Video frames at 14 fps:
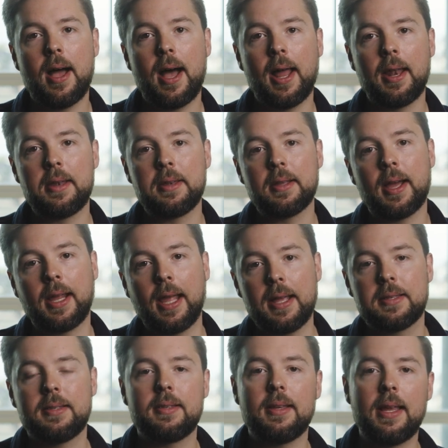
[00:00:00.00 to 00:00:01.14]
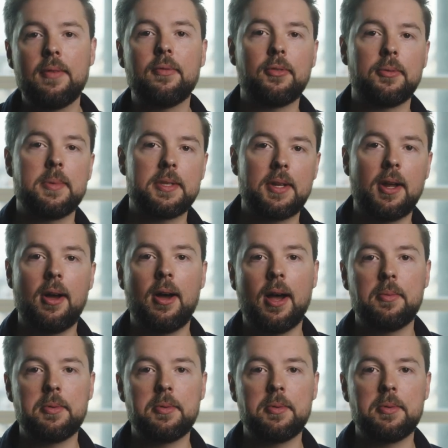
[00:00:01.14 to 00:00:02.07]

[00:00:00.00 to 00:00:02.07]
And I guess even from the start,